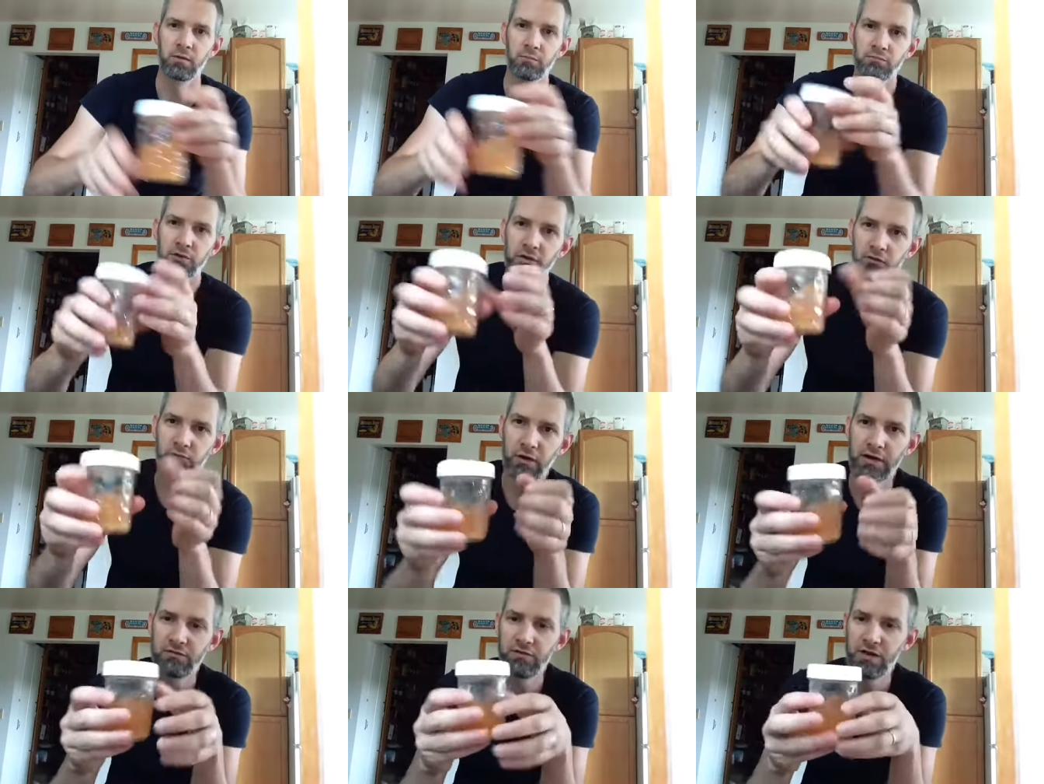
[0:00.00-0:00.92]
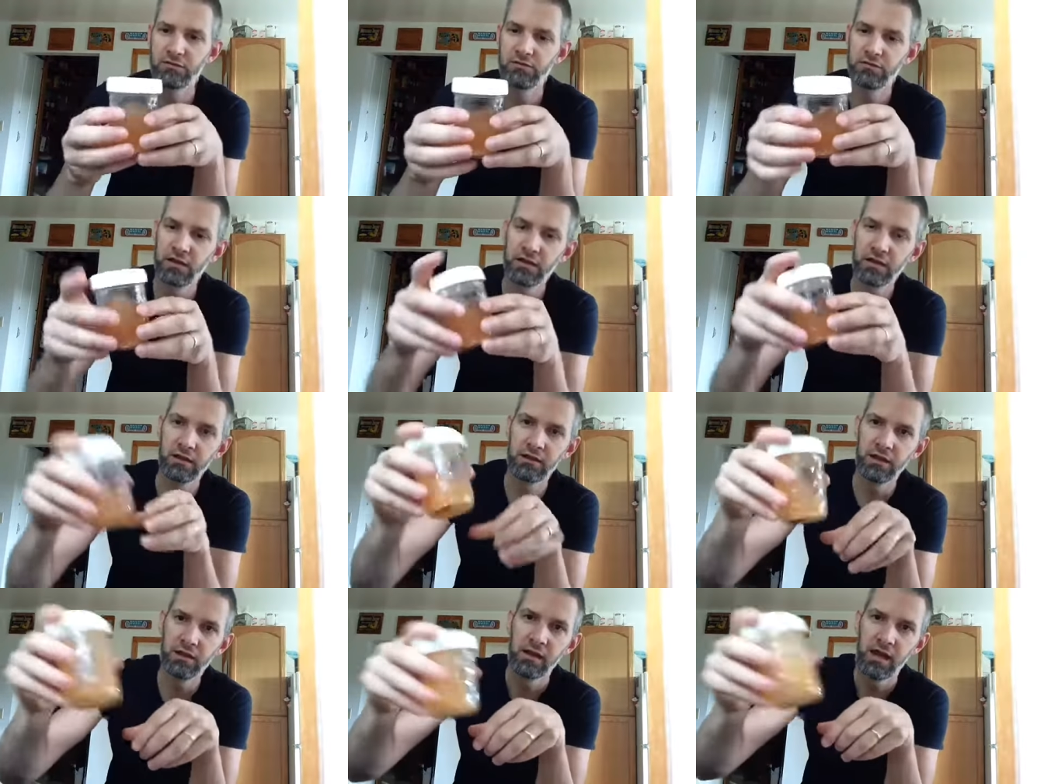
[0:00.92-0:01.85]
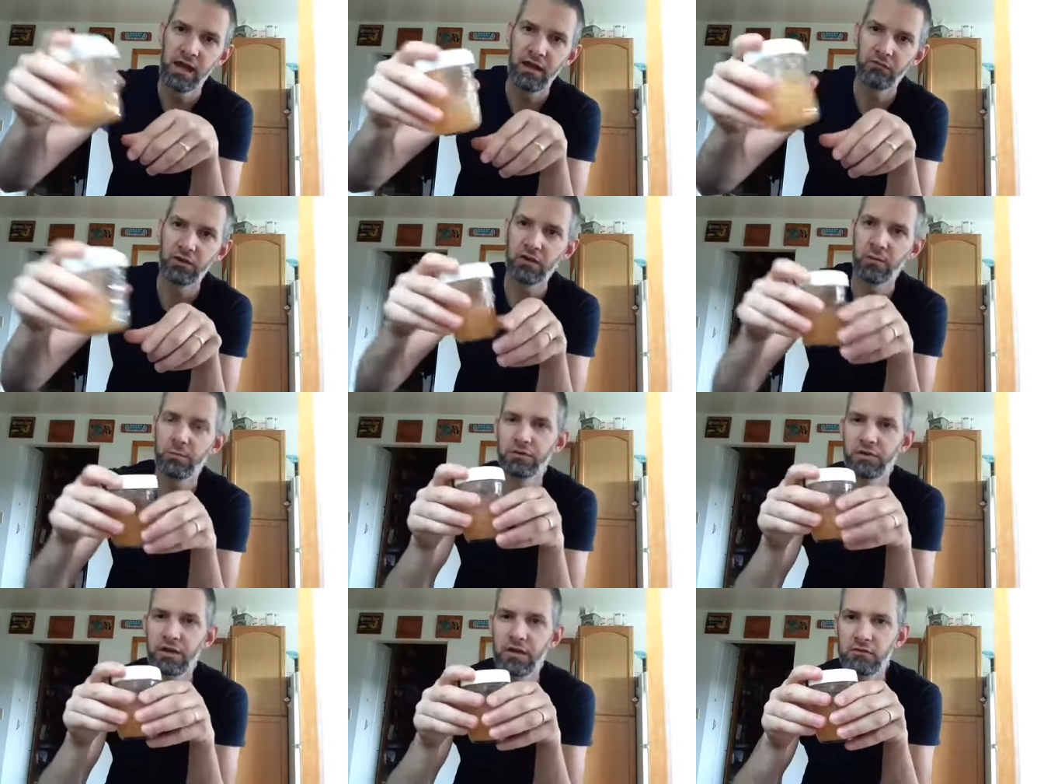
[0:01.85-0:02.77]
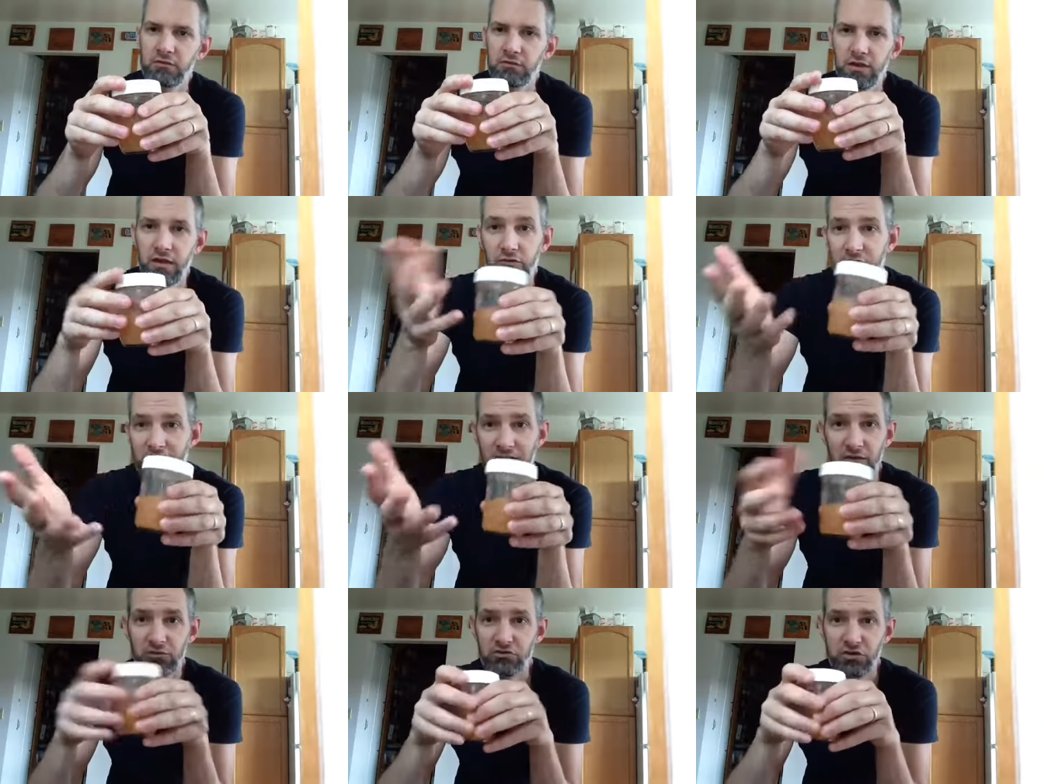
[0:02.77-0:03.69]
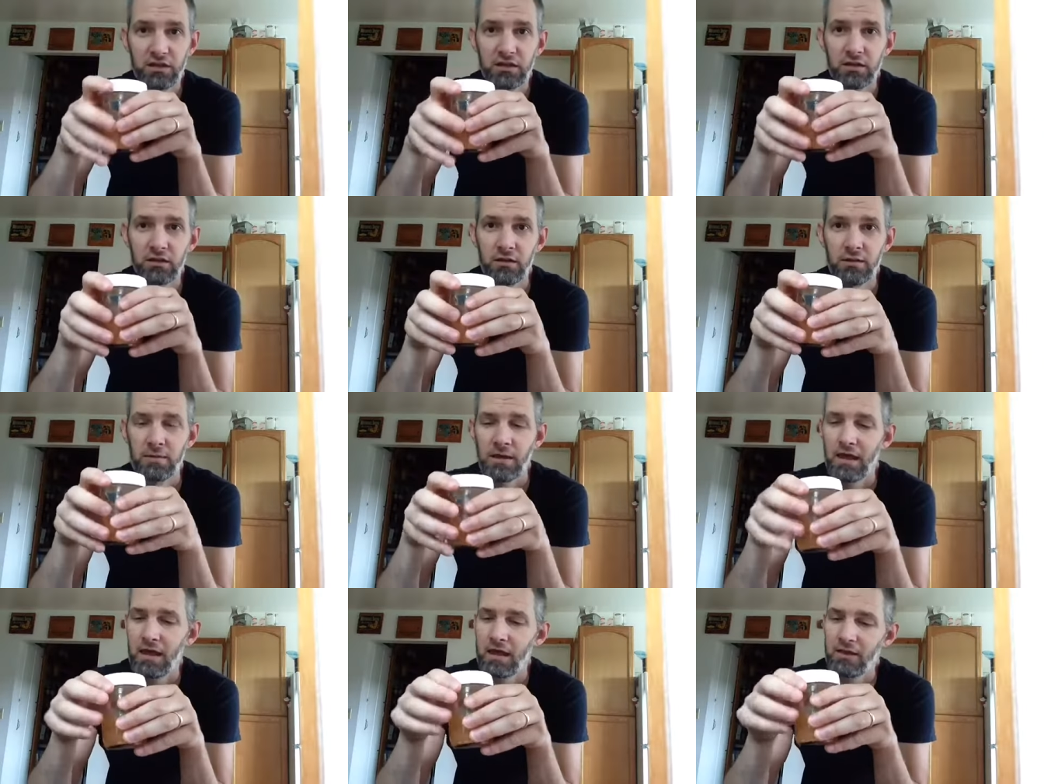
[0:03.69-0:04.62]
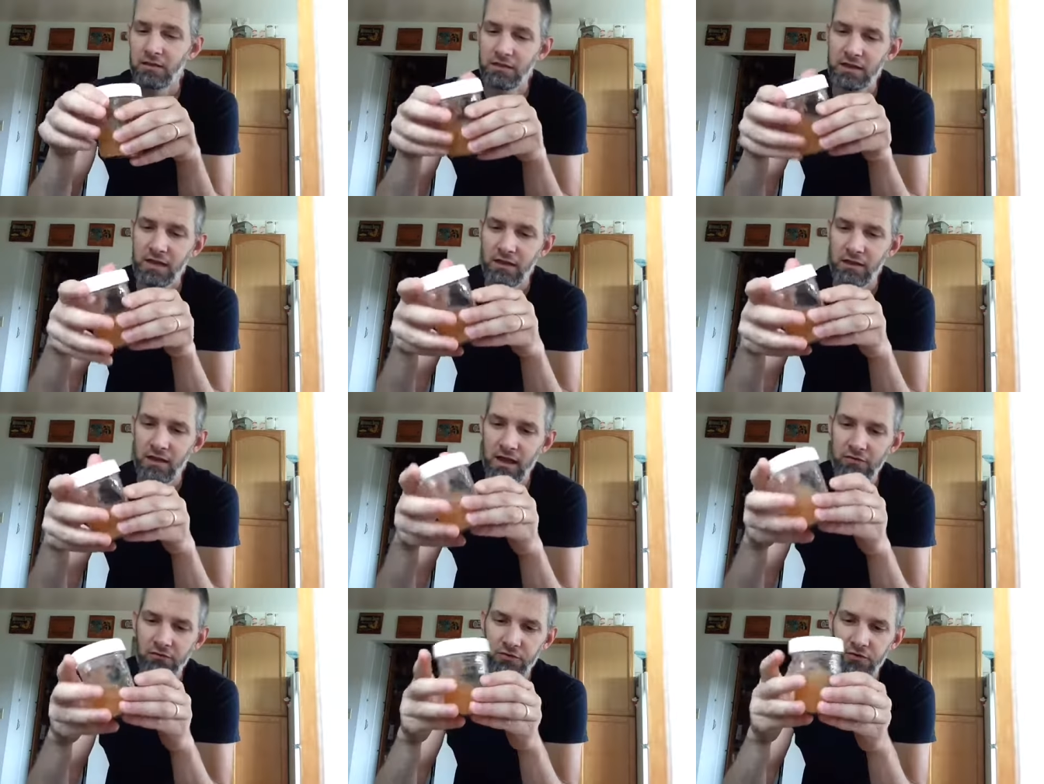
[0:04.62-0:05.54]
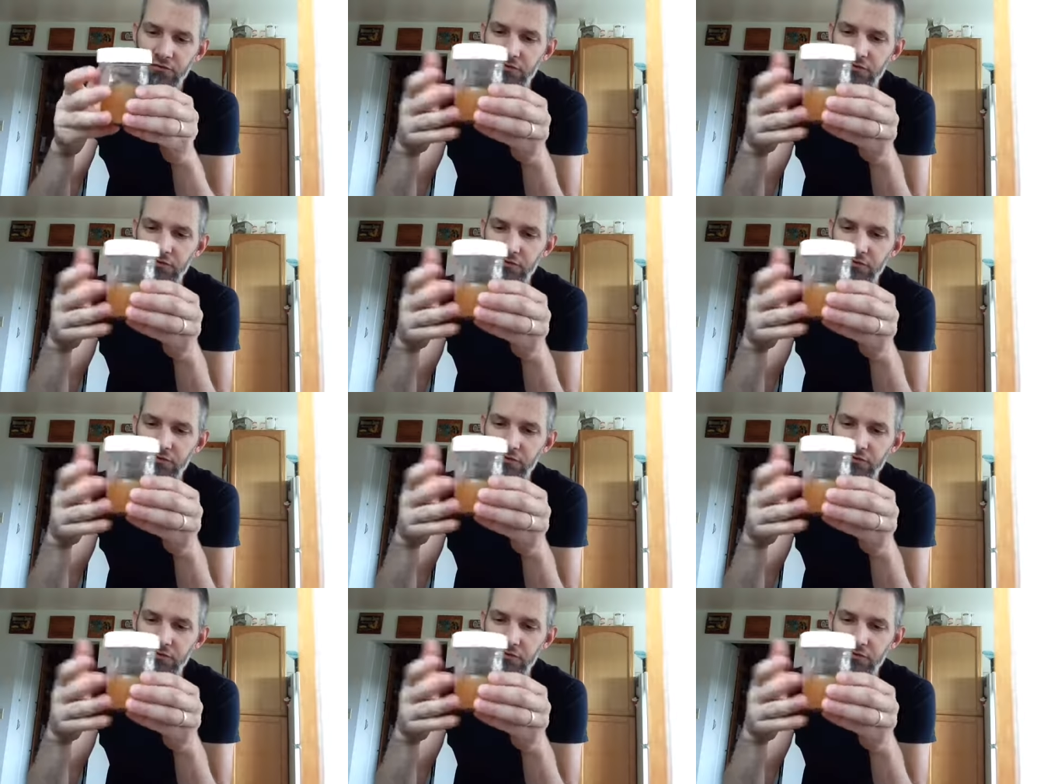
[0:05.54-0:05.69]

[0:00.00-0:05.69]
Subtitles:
So here's one I've had sitting, and then every couple of days, every day, shake it. And then after a